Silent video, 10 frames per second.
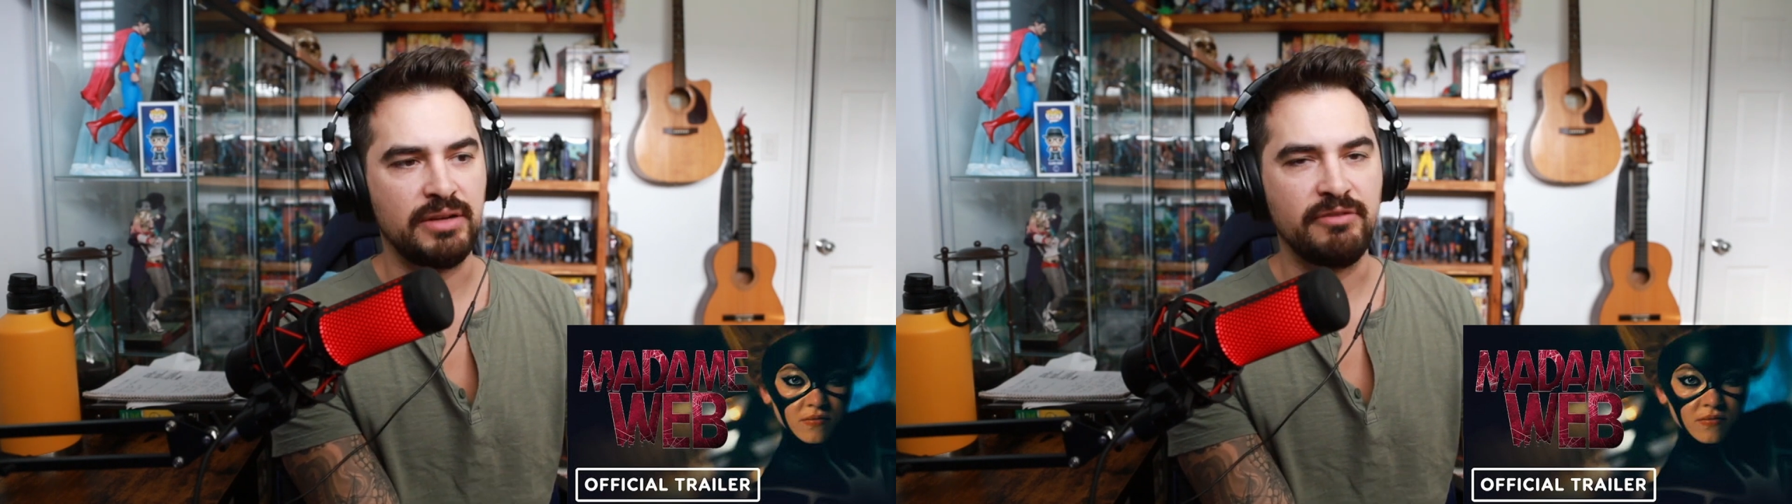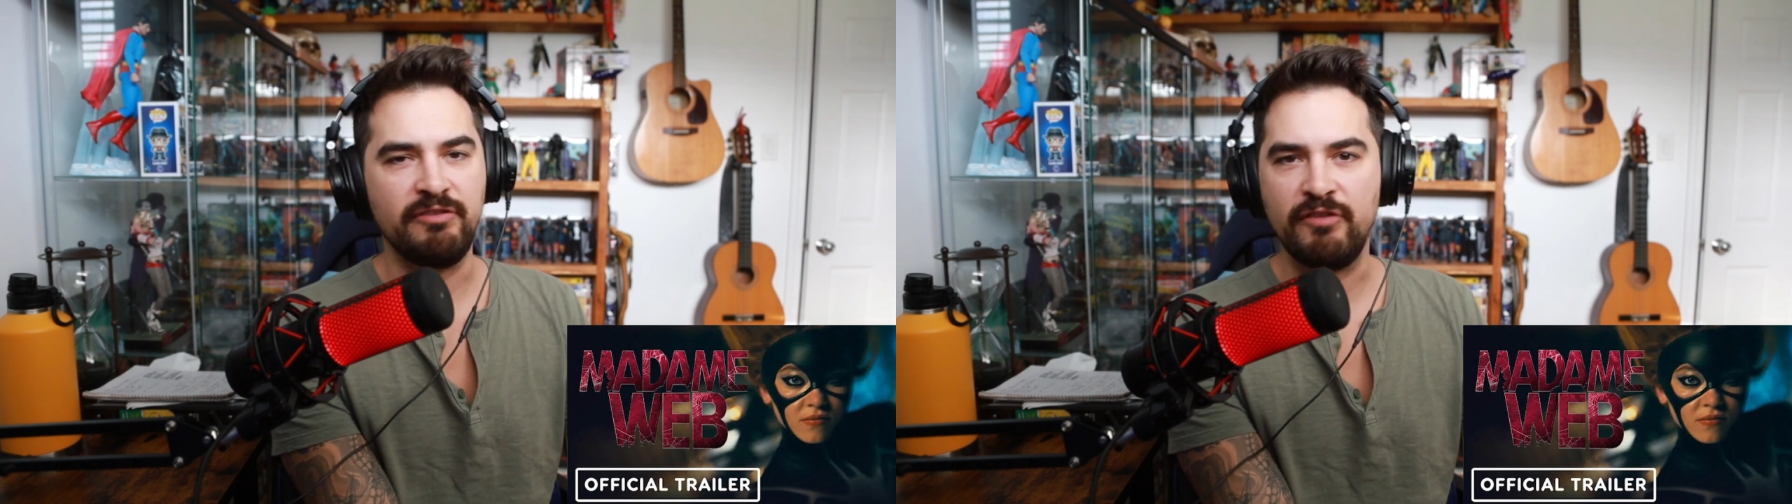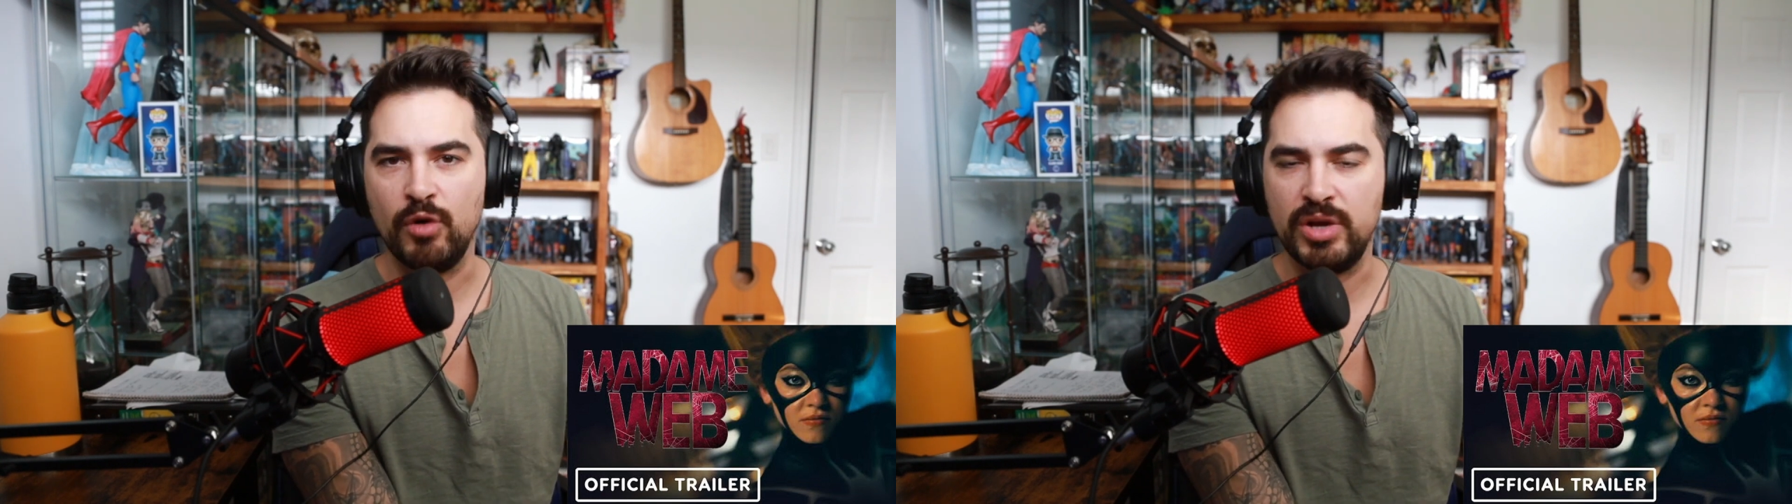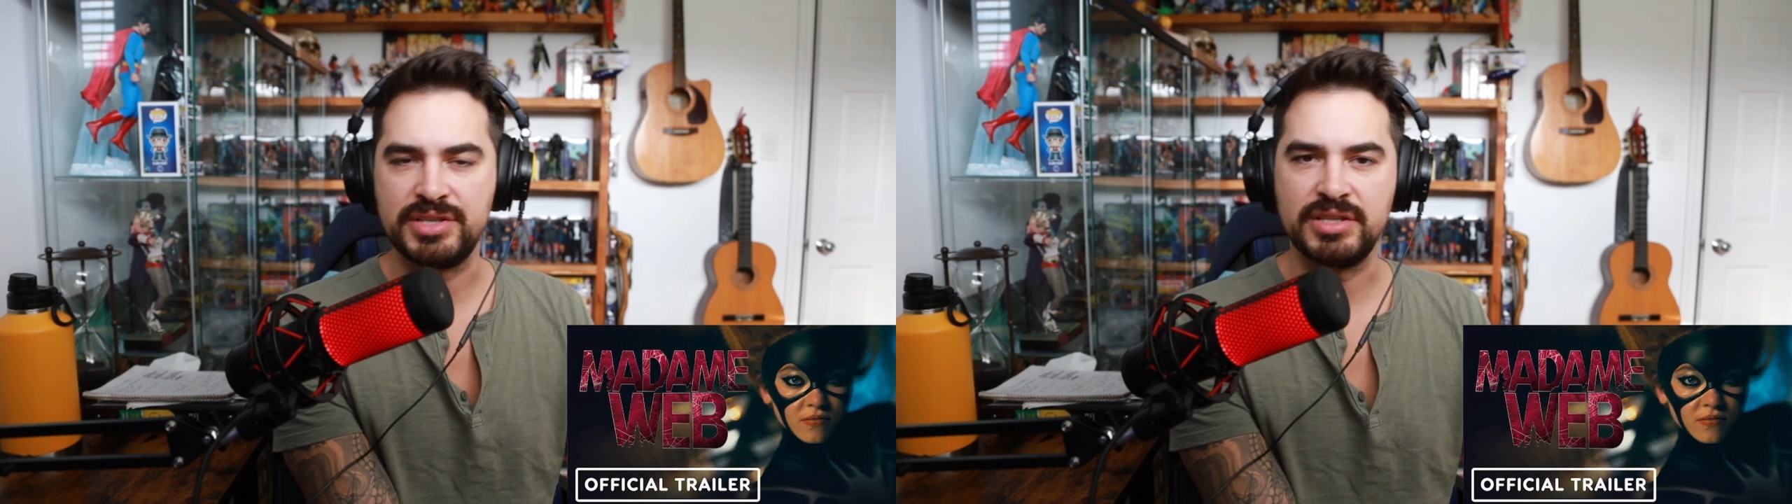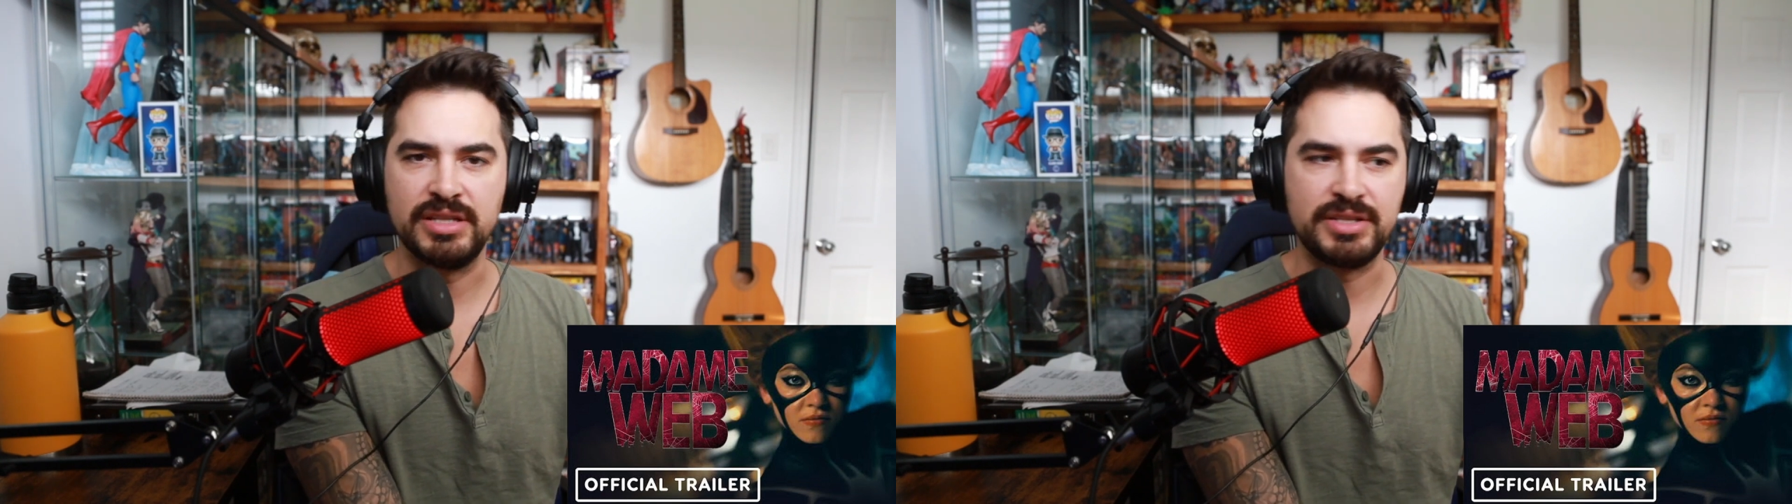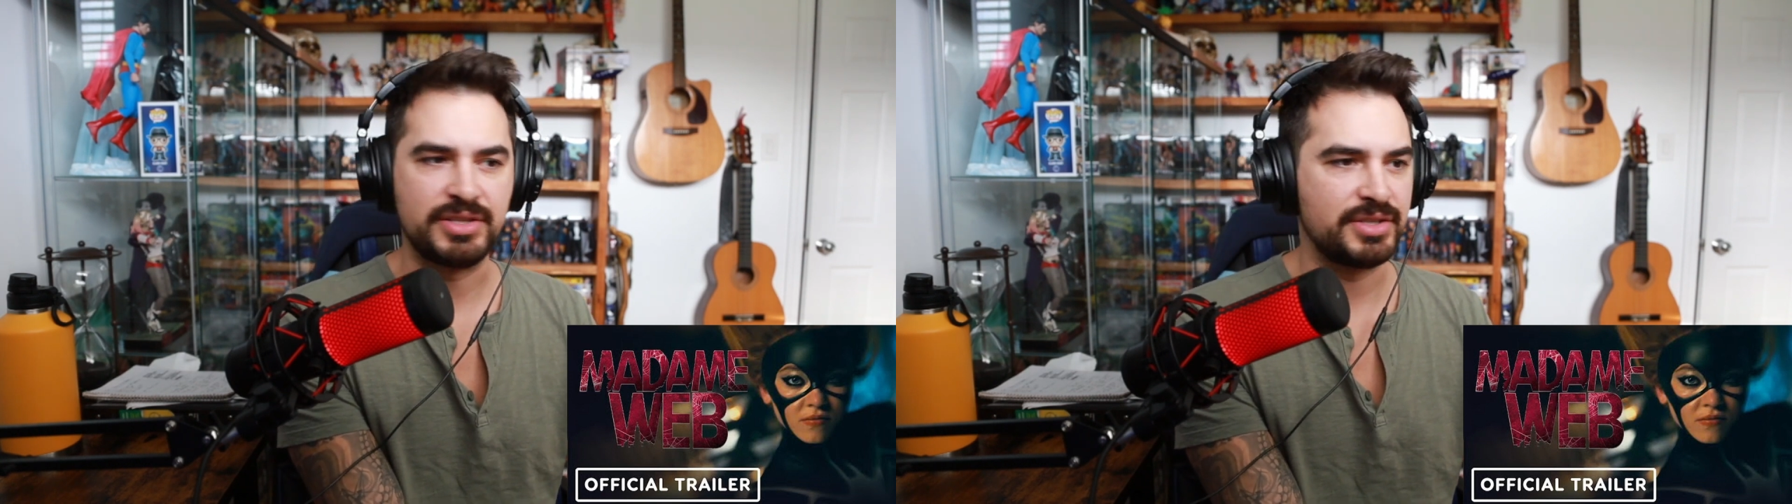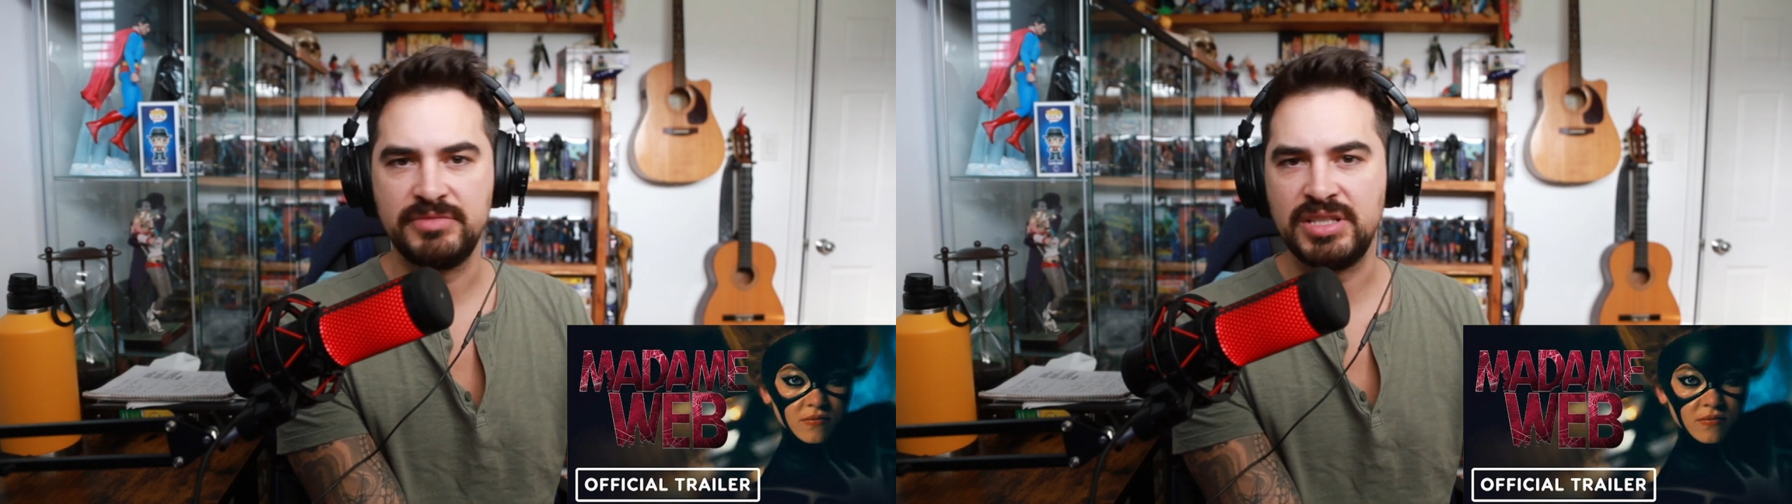voiceless